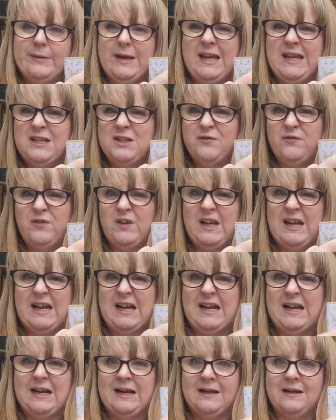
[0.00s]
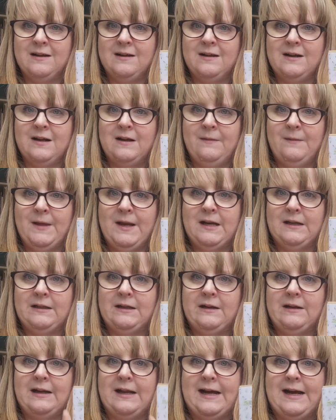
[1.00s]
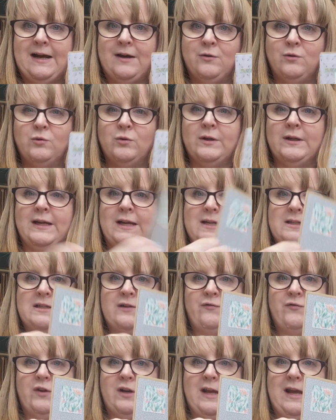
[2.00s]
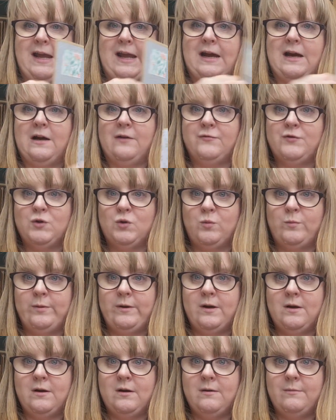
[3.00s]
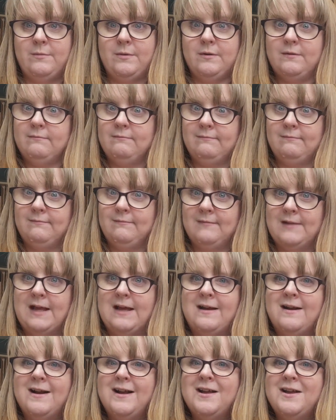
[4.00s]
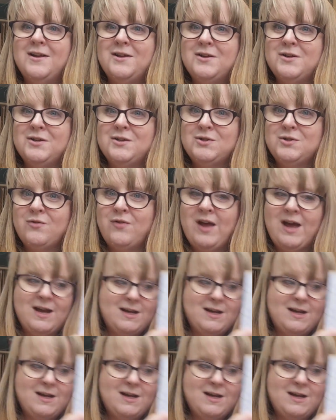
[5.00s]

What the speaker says: page flag, and then a little arrow in case I forget I have to open it up. So